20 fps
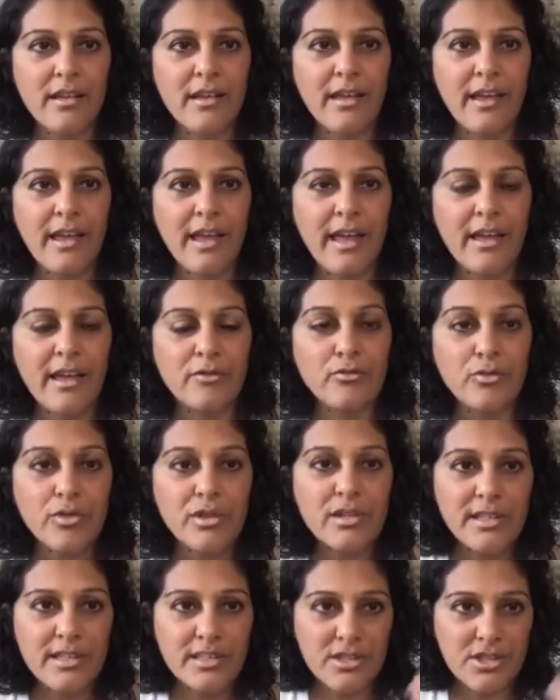and
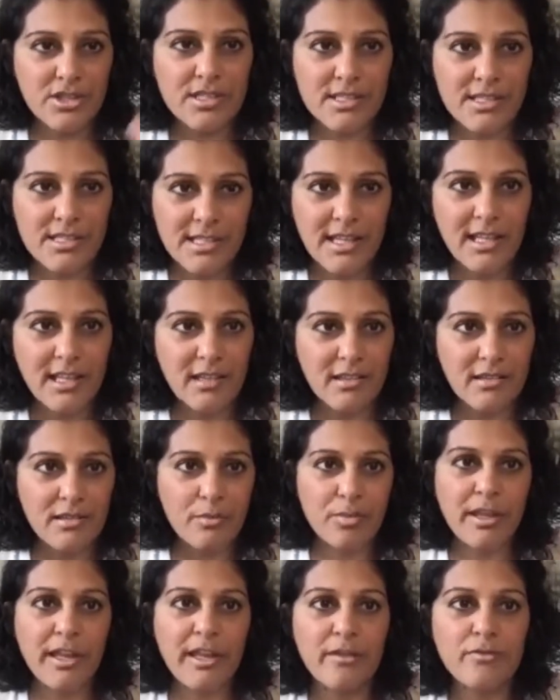really just seeing the
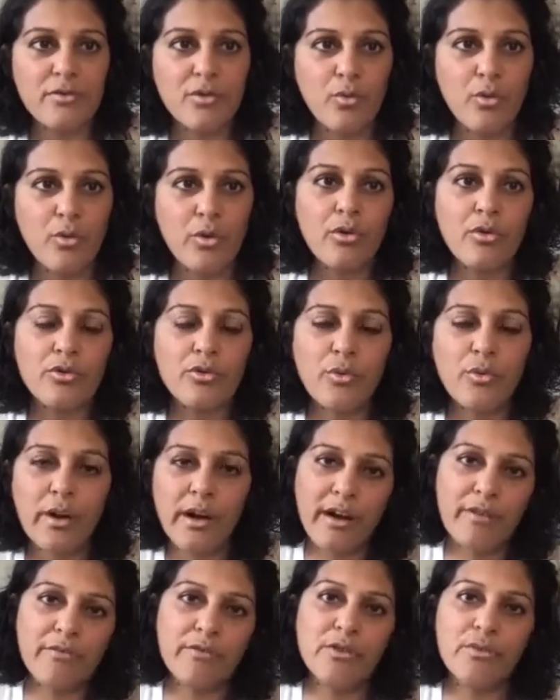play of the world where
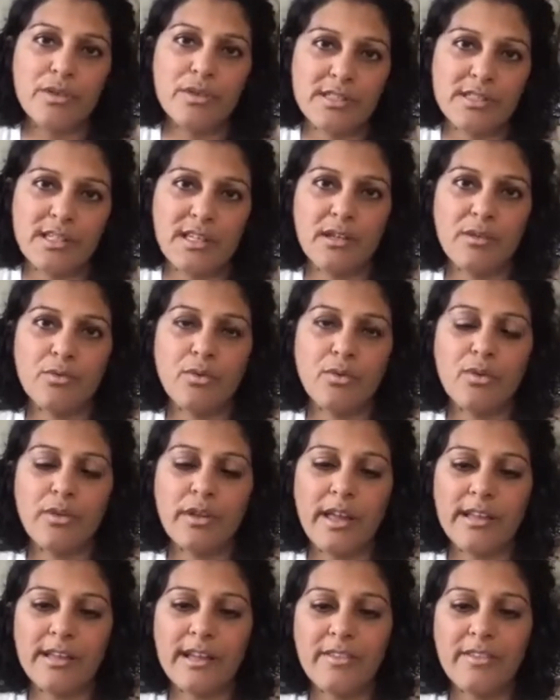everyone's equal.
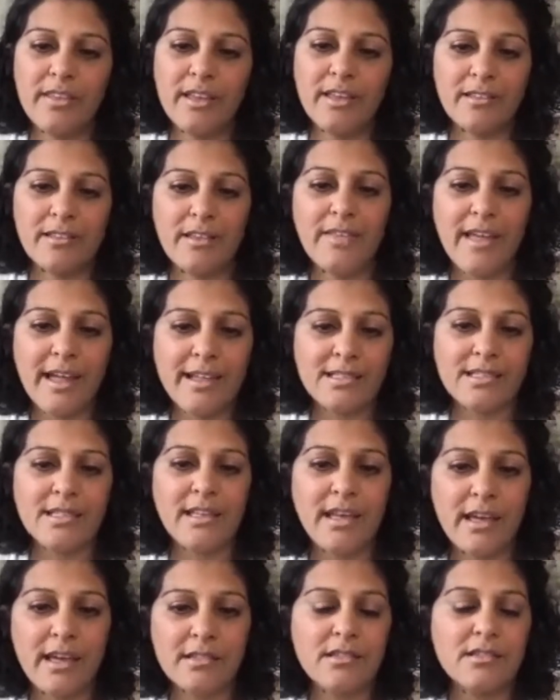And I think that that's
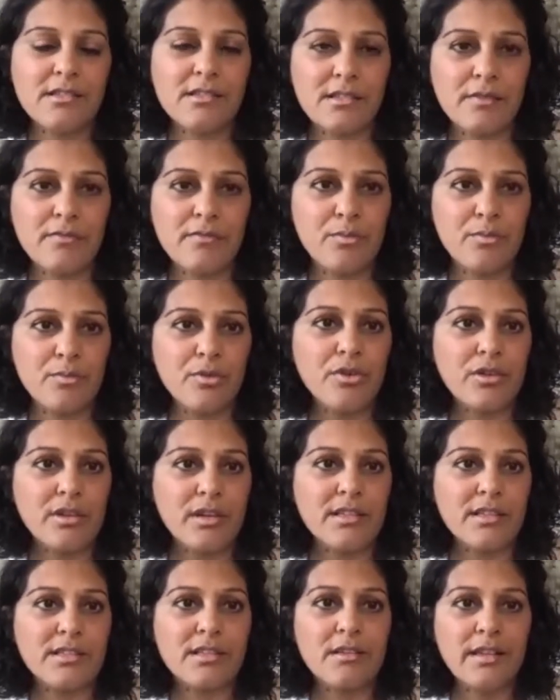the essence of the book.
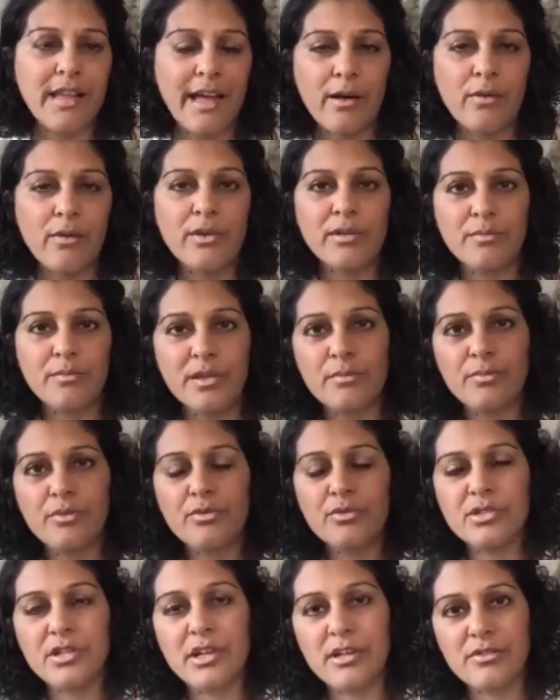It's allowing people
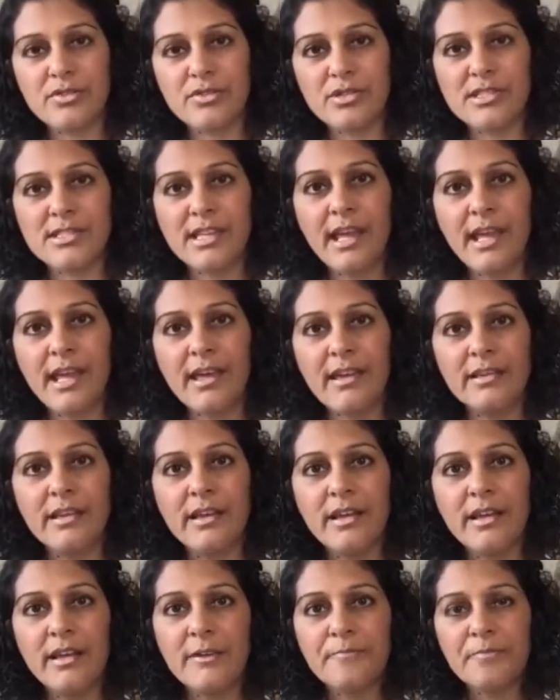to understand
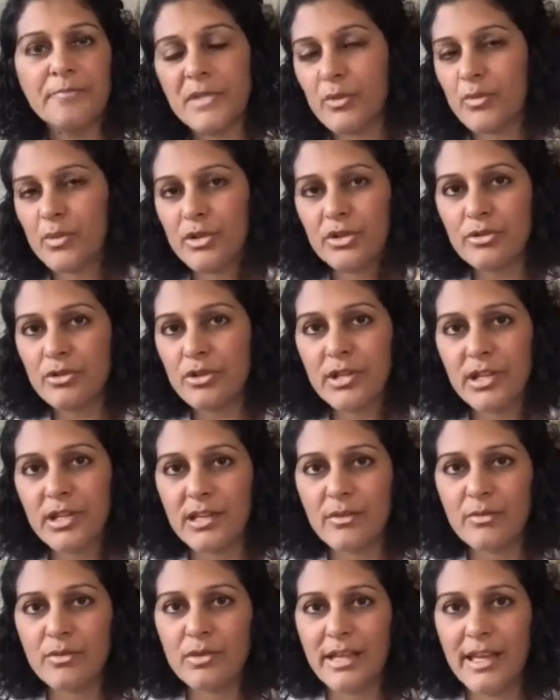that when you're looking
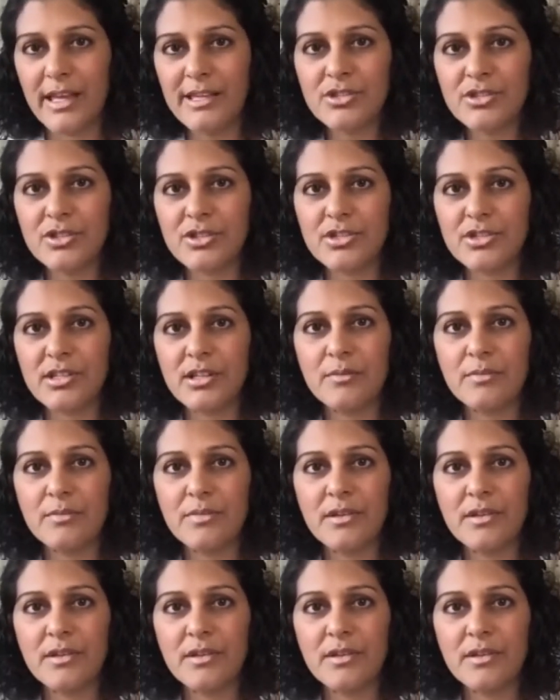at relationship,